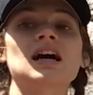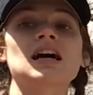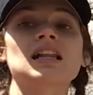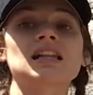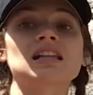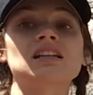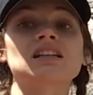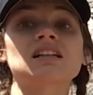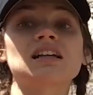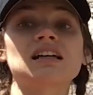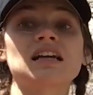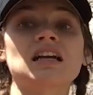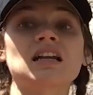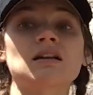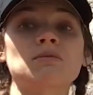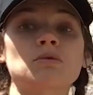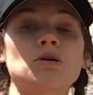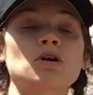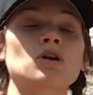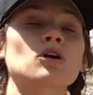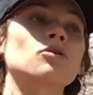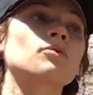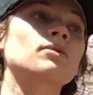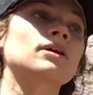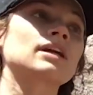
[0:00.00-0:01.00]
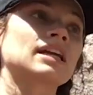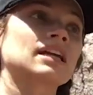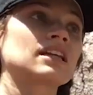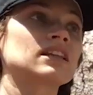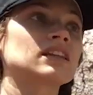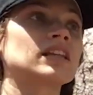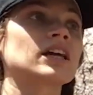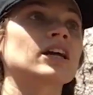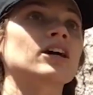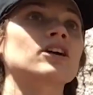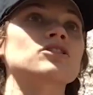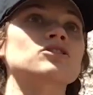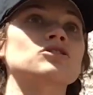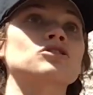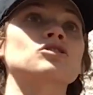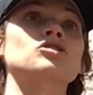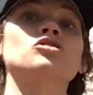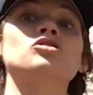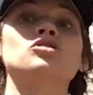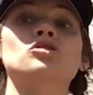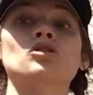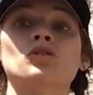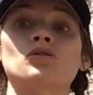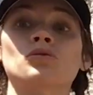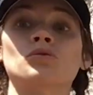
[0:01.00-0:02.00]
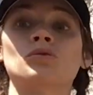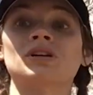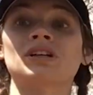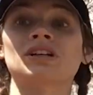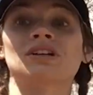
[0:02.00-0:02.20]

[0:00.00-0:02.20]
a little animal going in there so you know